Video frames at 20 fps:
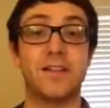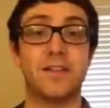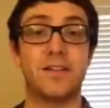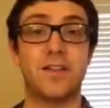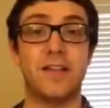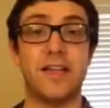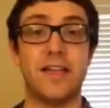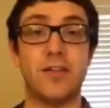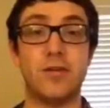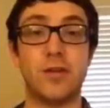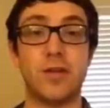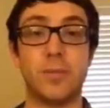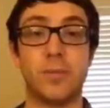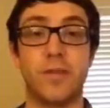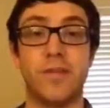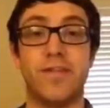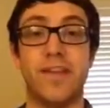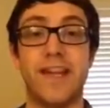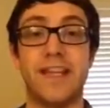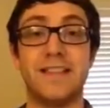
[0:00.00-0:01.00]
so that you can
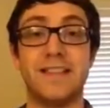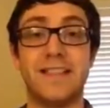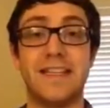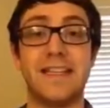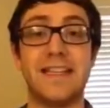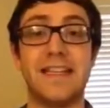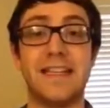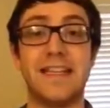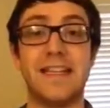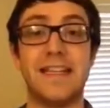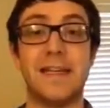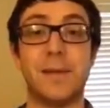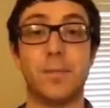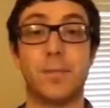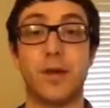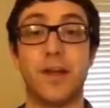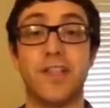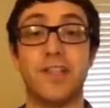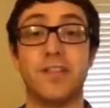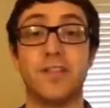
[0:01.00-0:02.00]
prevent getting any
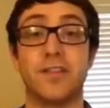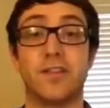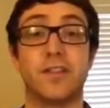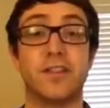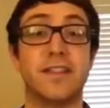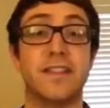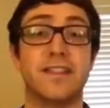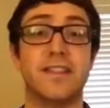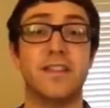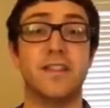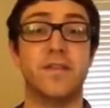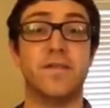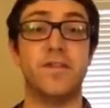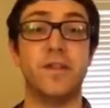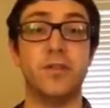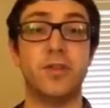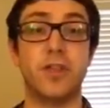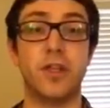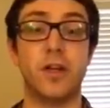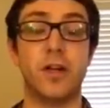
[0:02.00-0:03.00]
impressions or clicks in the
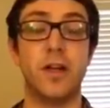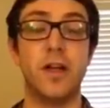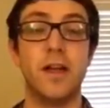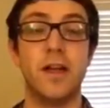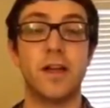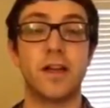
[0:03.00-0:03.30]
future,